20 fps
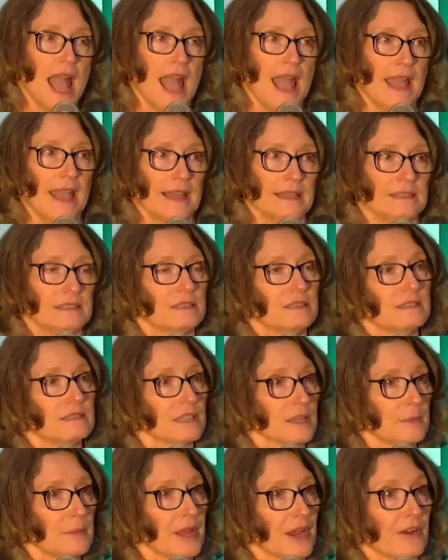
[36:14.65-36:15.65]
and
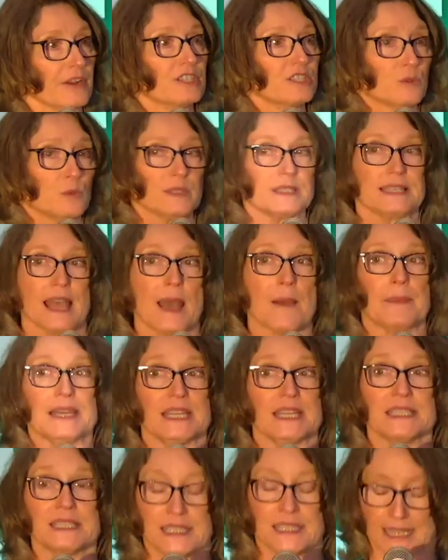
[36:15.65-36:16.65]
compare it to what's
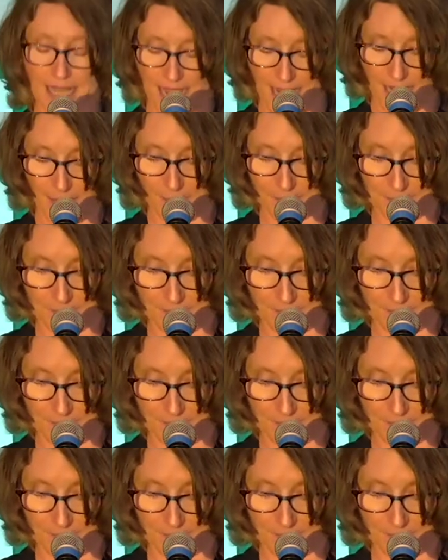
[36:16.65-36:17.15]
happening today.